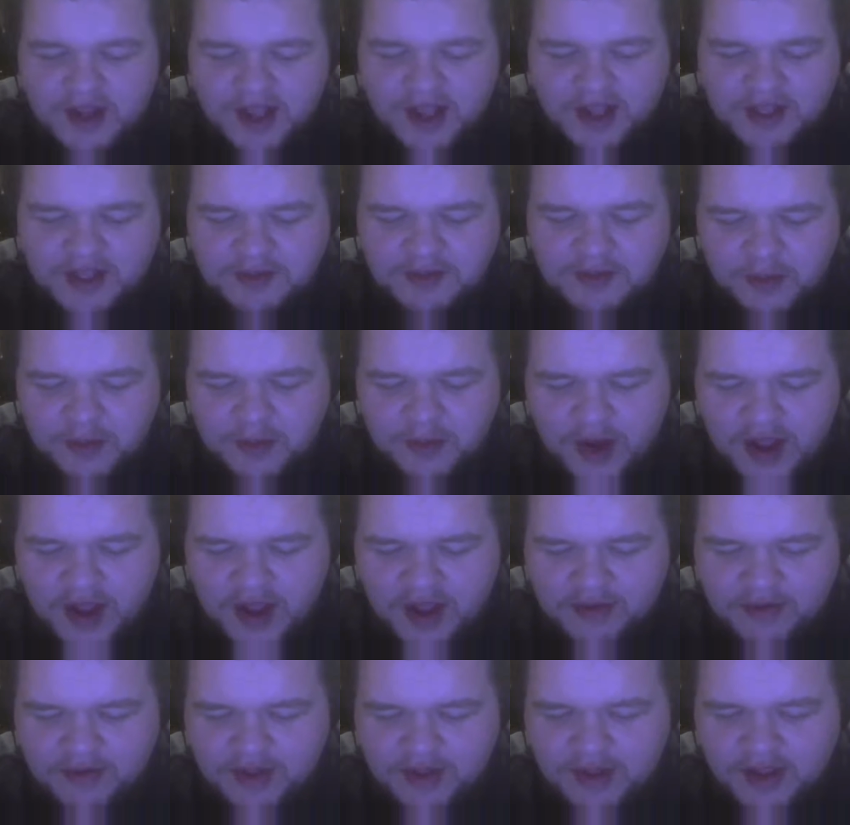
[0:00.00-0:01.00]
else, man. We
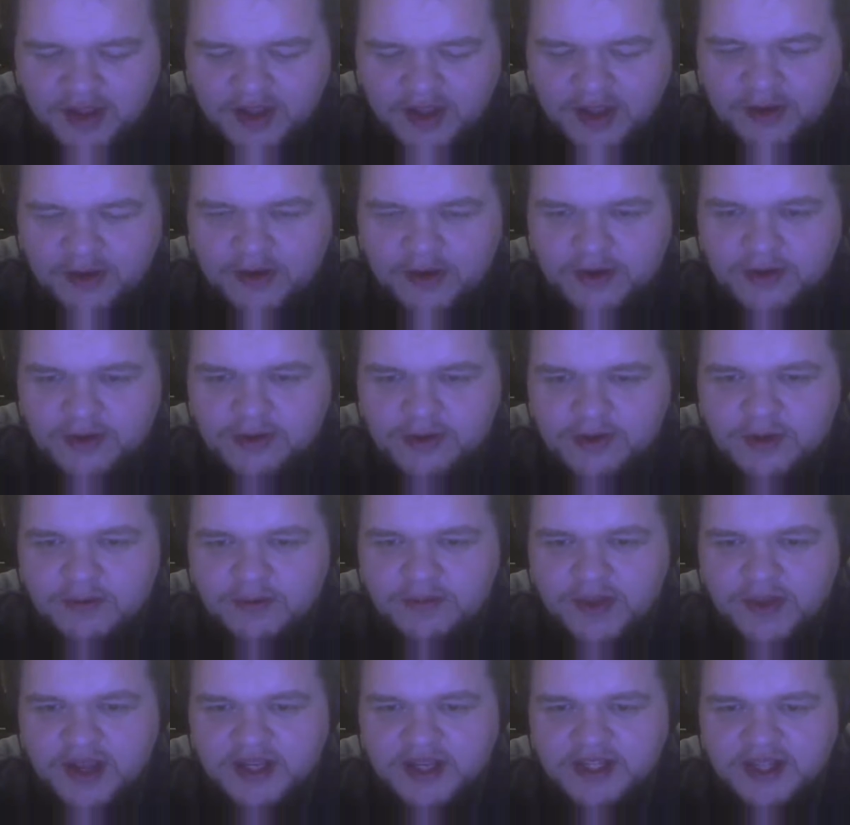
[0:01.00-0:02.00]
haven't go through the
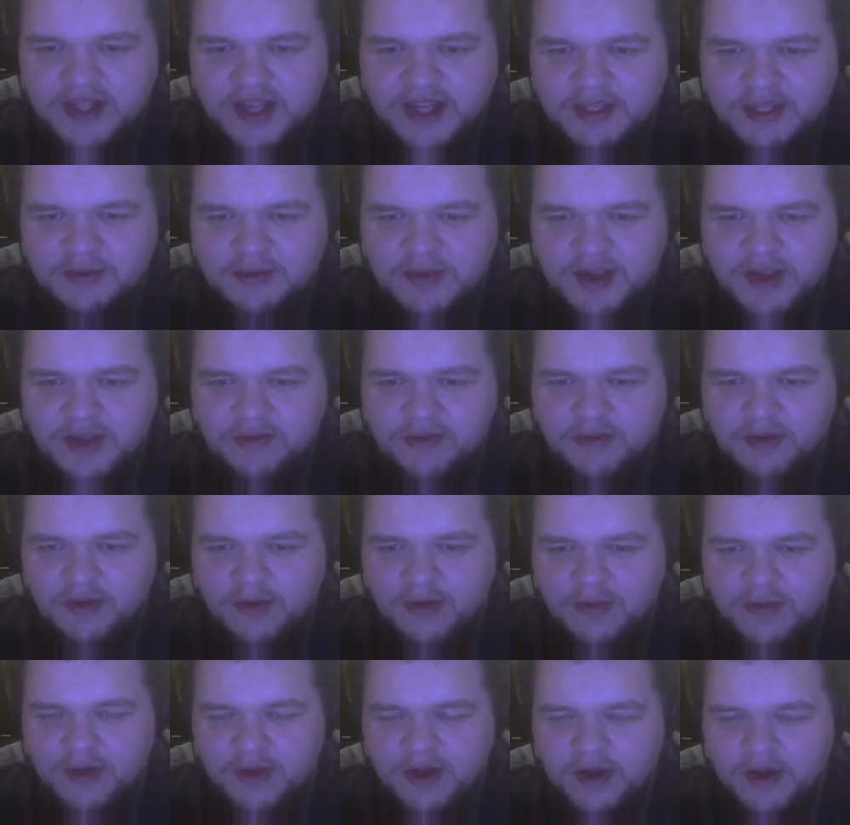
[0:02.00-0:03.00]
picks last week
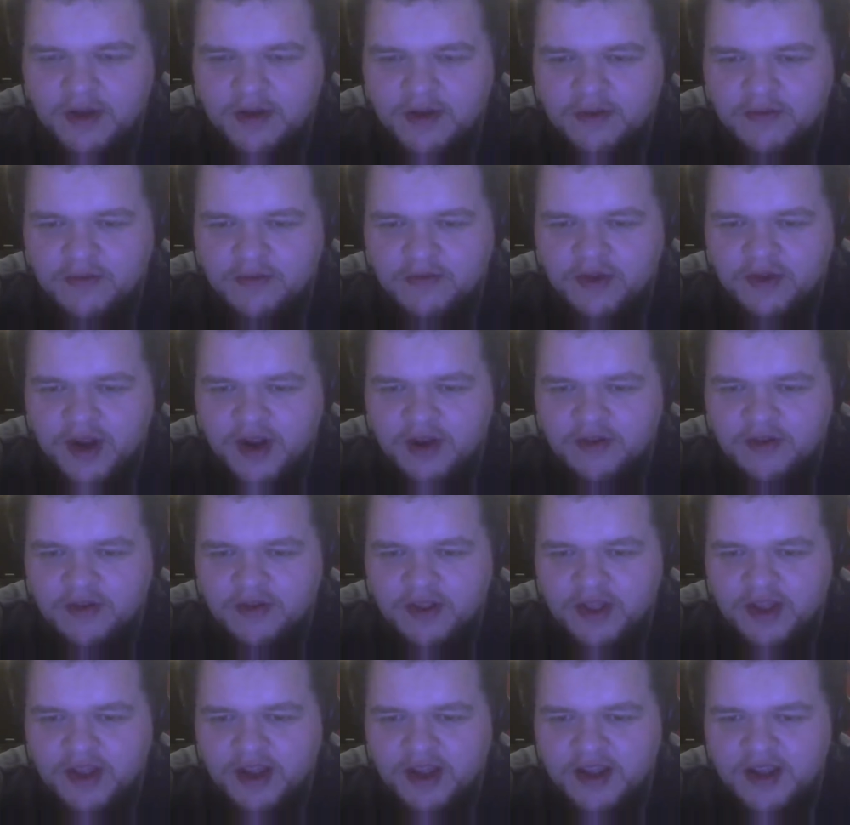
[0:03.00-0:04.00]
from Fight of the
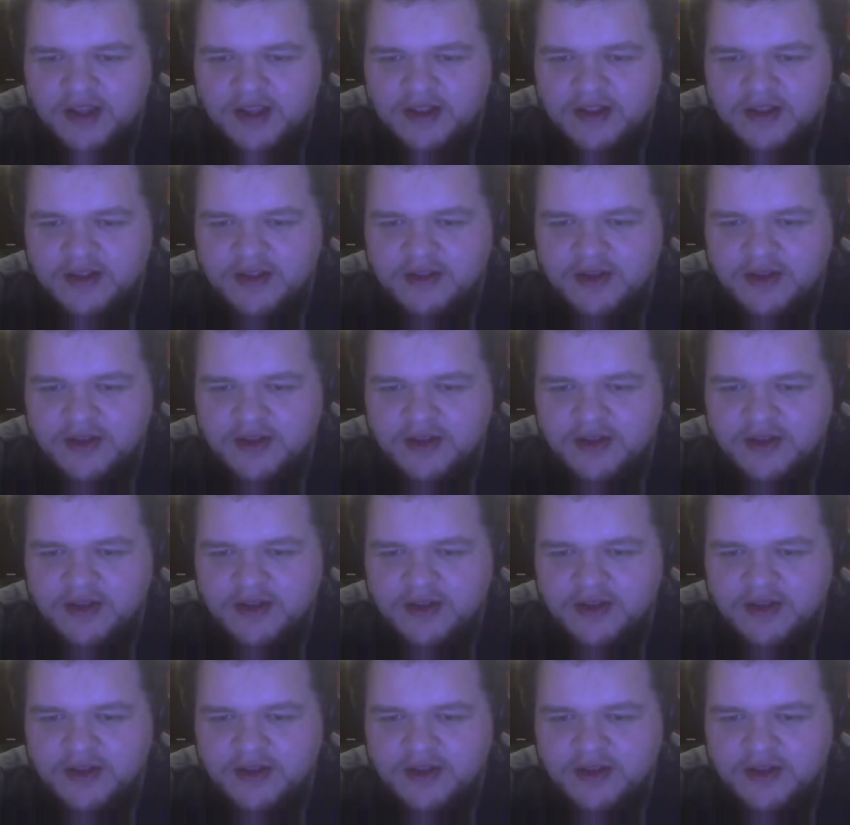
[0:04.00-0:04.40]
Night,